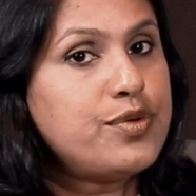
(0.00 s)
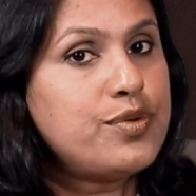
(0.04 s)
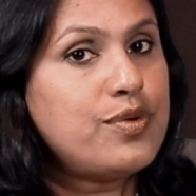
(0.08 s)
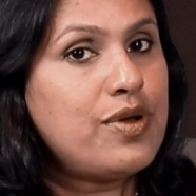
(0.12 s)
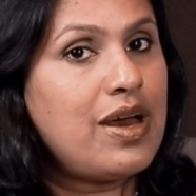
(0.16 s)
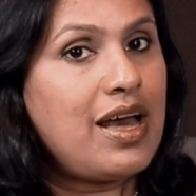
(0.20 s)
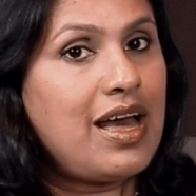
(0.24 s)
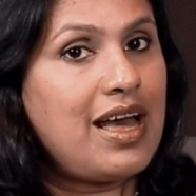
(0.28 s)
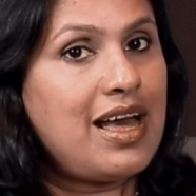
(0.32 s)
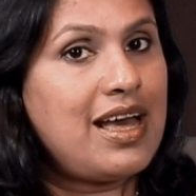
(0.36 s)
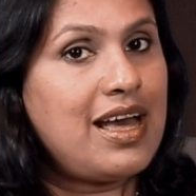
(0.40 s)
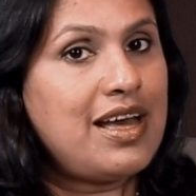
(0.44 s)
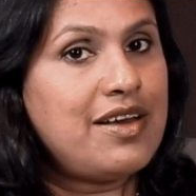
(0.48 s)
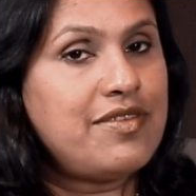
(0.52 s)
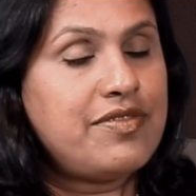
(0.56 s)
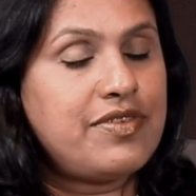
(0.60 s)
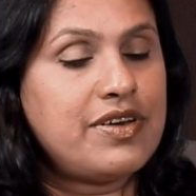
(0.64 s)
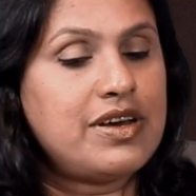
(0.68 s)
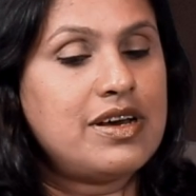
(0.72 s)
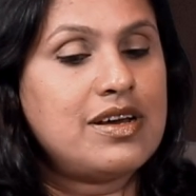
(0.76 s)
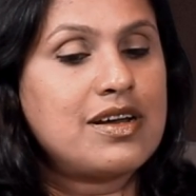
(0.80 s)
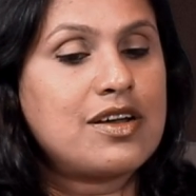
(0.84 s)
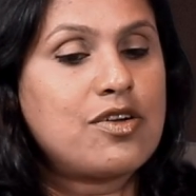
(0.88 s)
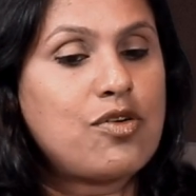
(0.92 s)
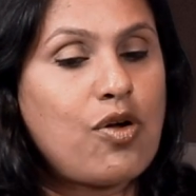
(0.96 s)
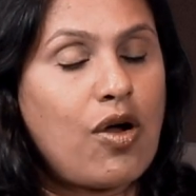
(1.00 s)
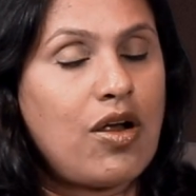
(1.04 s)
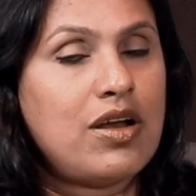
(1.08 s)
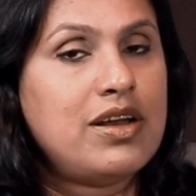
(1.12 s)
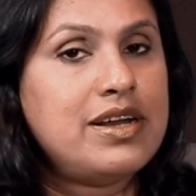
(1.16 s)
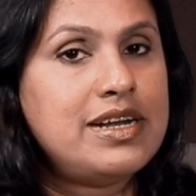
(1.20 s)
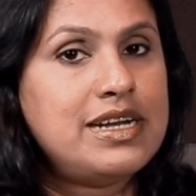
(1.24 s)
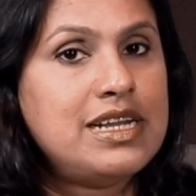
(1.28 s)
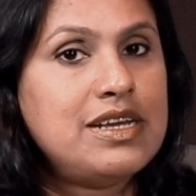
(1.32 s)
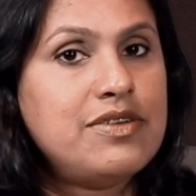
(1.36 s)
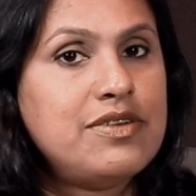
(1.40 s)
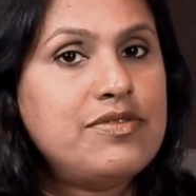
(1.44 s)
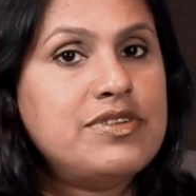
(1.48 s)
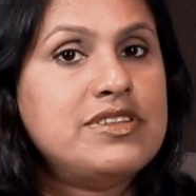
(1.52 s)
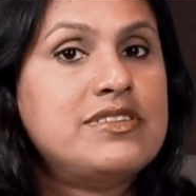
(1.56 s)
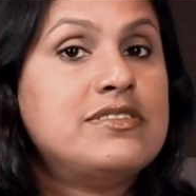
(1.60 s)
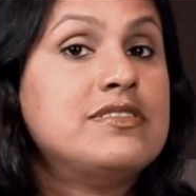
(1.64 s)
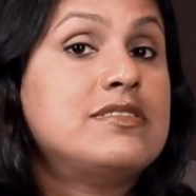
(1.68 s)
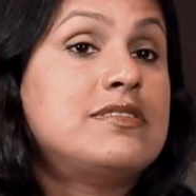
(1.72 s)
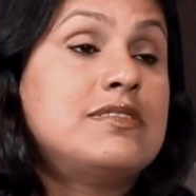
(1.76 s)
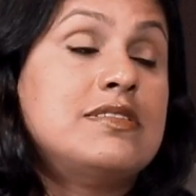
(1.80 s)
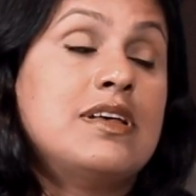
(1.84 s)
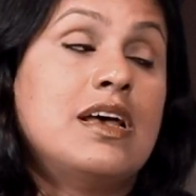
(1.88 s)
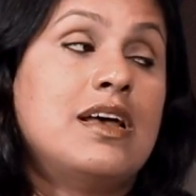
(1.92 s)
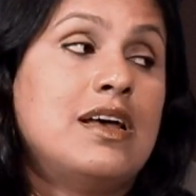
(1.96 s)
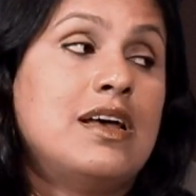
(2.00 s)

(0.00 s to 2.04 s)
you have a quality which is